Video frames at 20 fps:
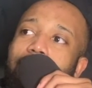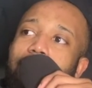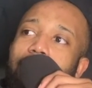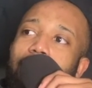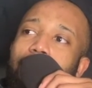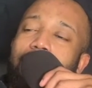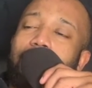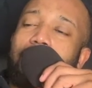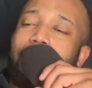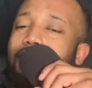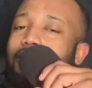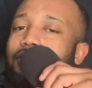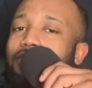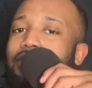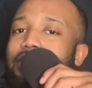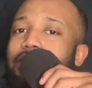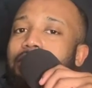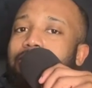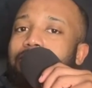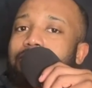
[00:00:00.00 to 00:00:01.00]

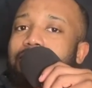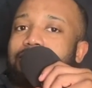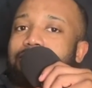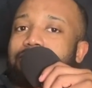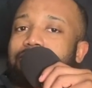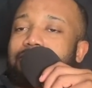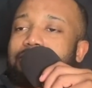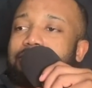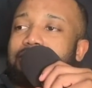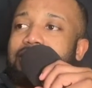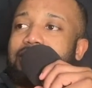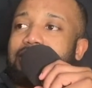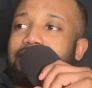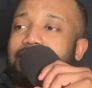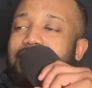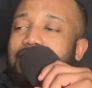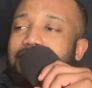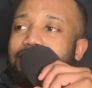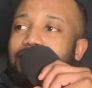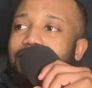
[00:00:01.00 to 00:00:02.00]
unhealthy it was because
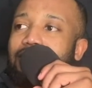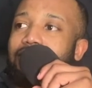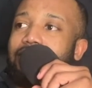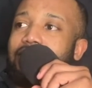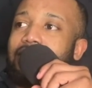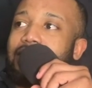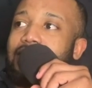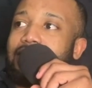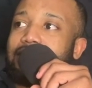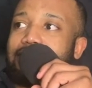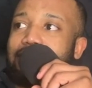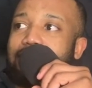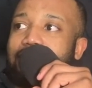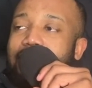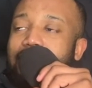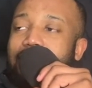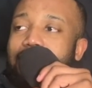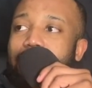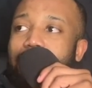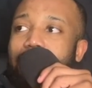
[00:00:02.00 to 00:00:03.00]
I started realizing
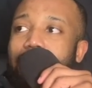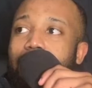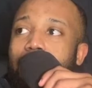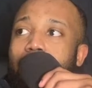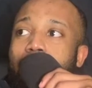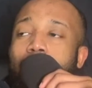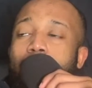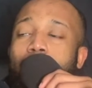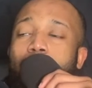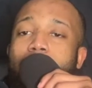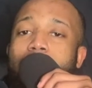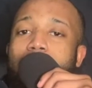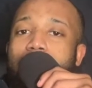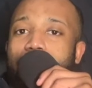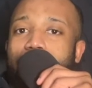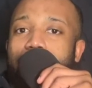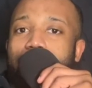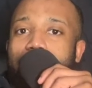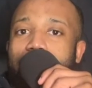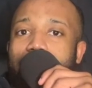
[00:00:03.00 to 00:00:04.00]
that, wow,
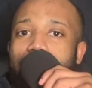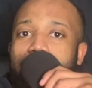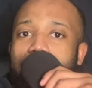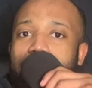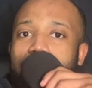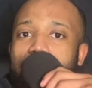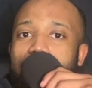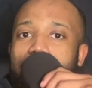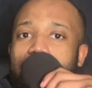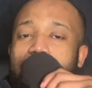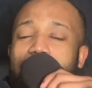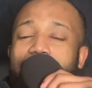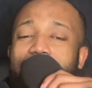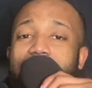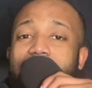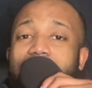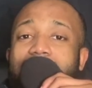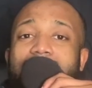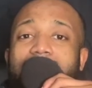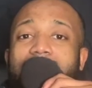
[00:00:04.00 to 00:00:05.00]
if
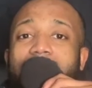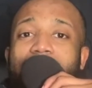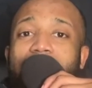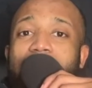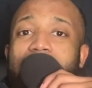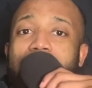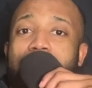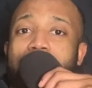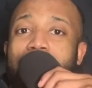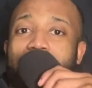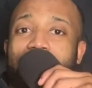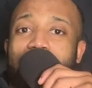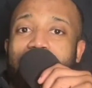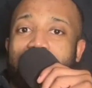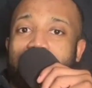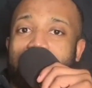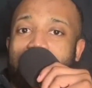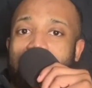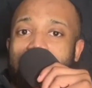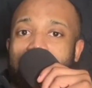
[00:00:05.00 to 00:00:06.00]
this is defining my
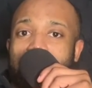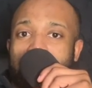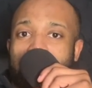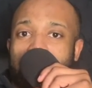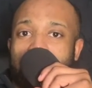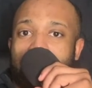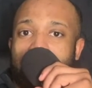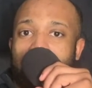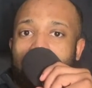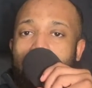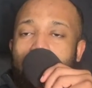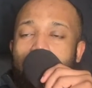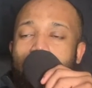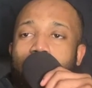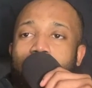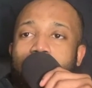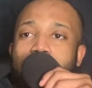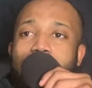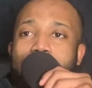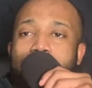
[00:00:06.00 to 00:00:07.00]
validation,
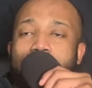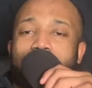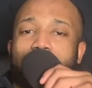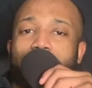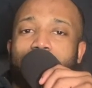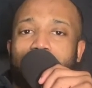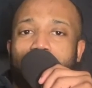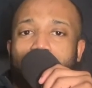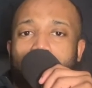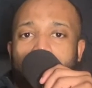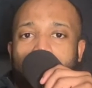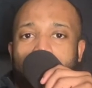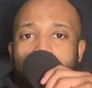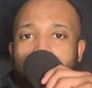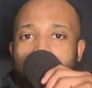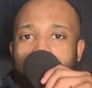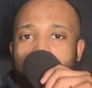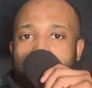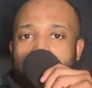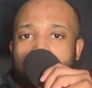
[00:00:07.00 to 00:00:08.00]
what happens when no one
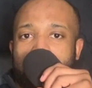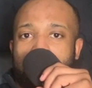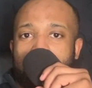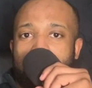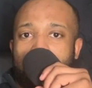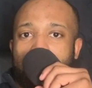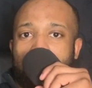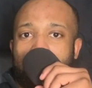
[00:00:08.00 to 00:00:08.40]
comes to me?